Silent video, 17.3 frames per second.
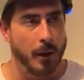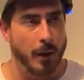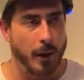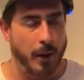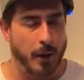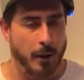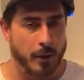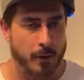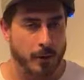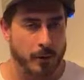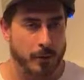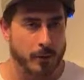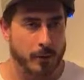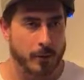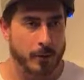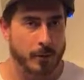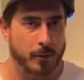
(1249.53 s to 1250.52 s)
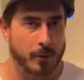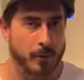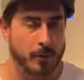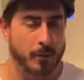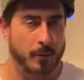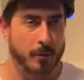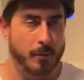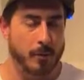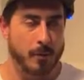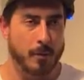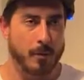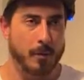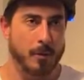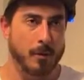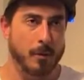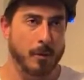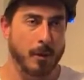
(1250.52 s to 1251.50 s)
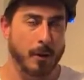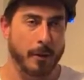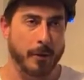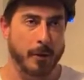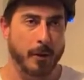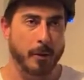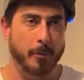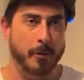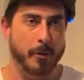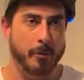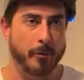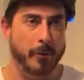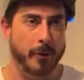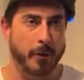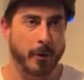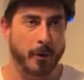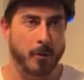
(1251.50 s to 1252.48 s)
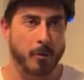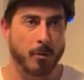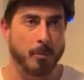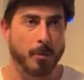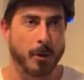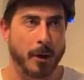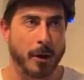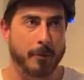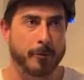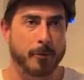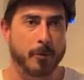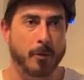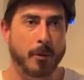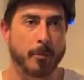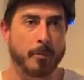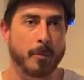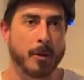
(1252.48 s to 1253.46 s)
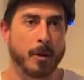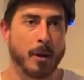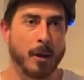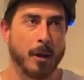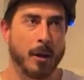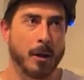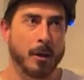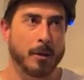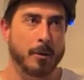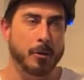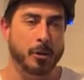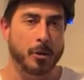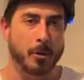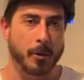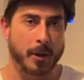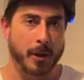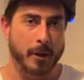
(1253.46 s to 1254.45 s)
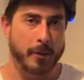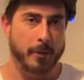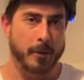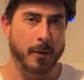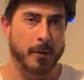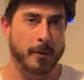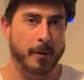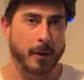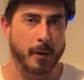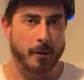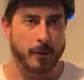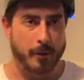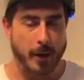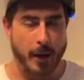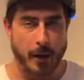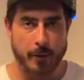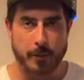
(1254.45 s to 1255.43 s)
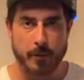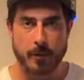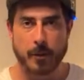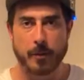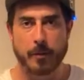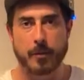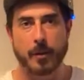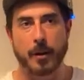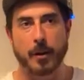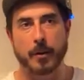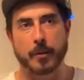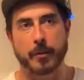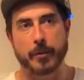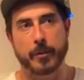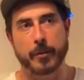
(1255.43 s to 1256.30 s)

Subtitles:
and I think it was a very cool platform to showcase us as athletes, as